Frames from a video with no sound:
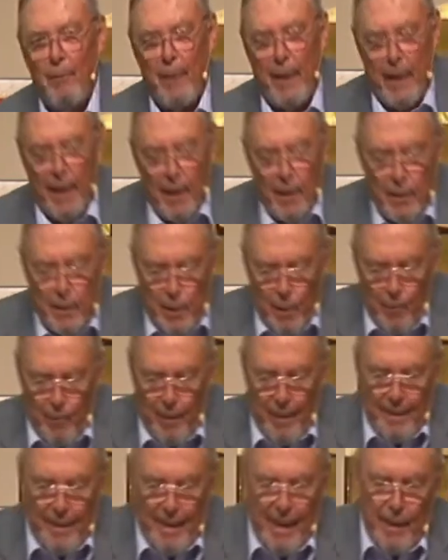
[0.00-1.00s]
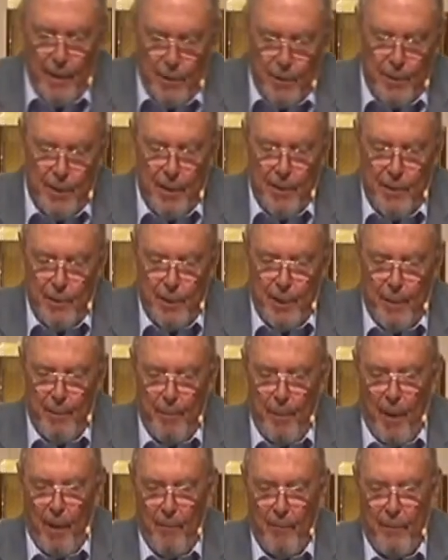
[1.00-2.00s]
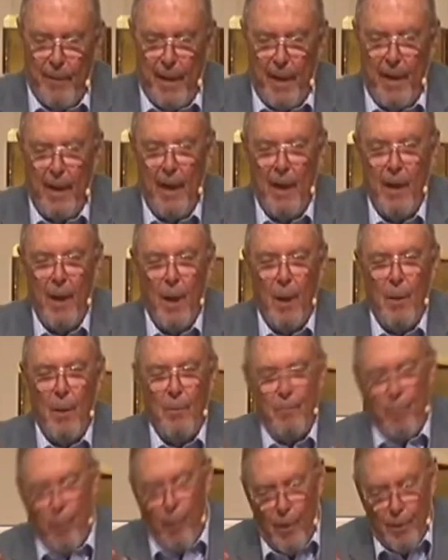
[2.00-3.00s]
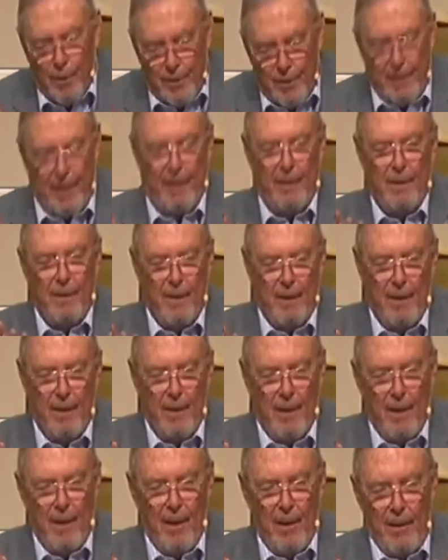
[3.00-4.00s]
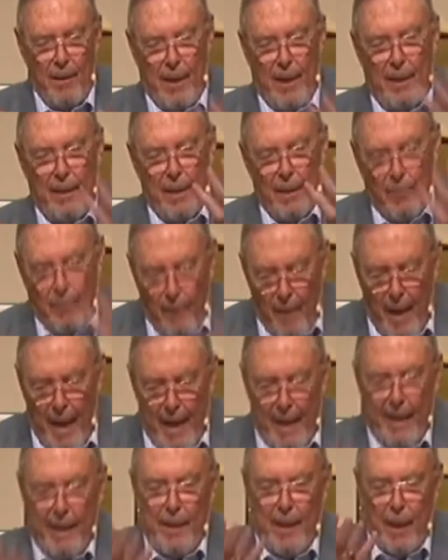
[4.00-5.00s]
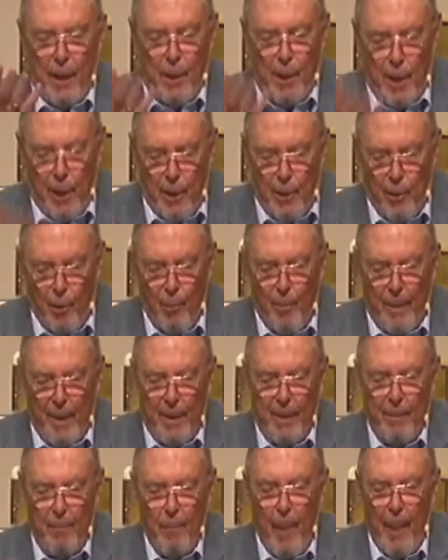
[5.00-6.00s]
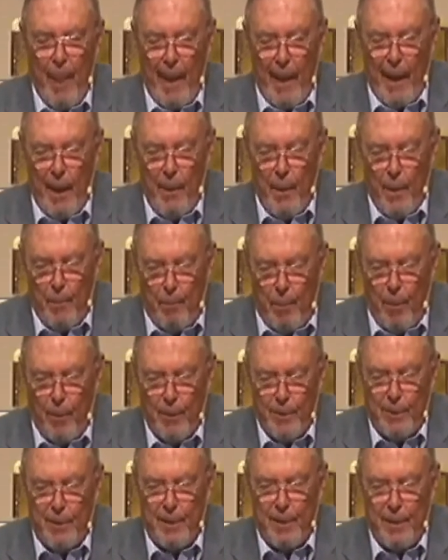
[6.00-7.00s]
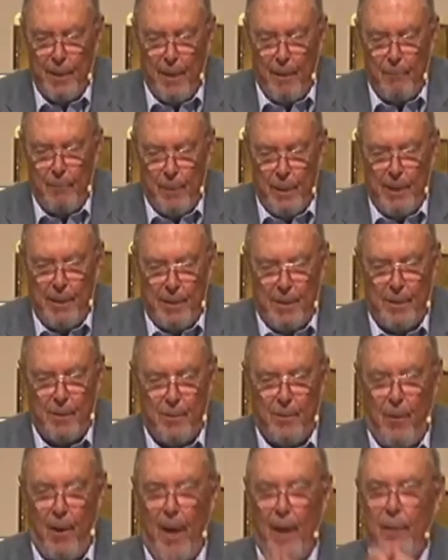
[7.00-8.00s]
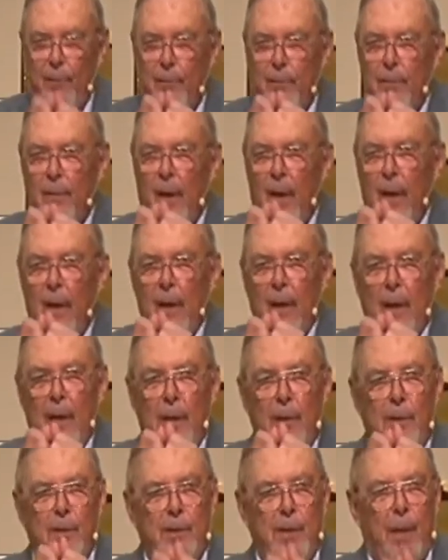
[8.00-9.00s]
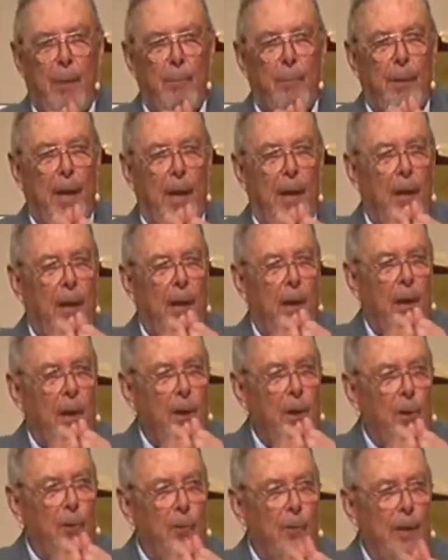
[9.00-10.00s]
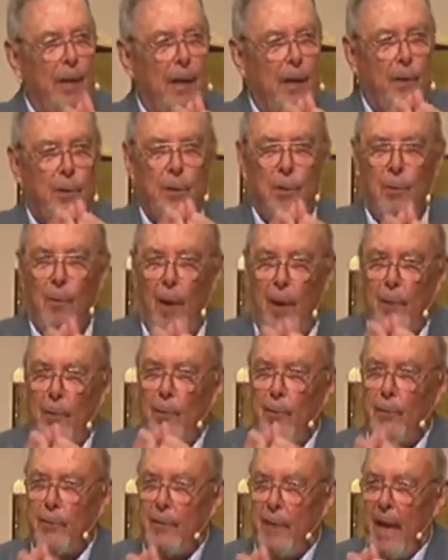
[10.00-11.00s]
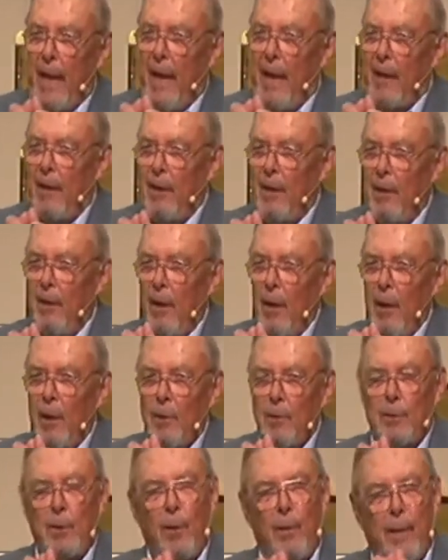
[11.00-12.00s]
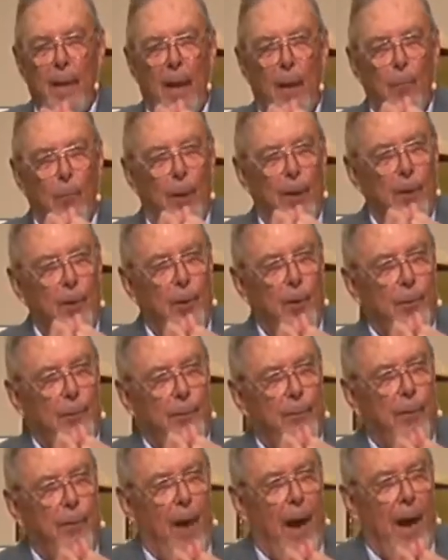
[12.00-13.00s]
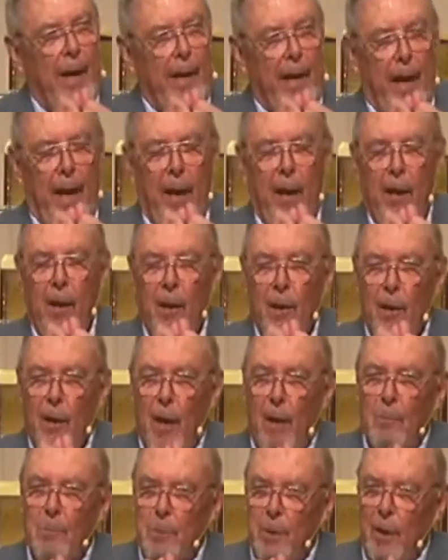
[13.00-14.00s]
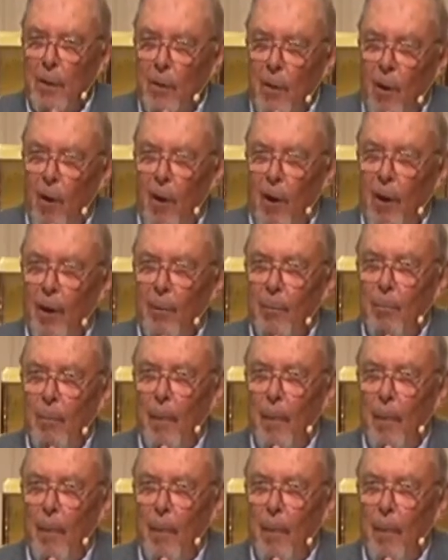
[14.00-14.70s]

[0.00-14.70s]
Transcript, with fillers: the interrelationship of the person the divine and the human in the person of Jesus Christ is something you need to understand so that when Good Friday comes along,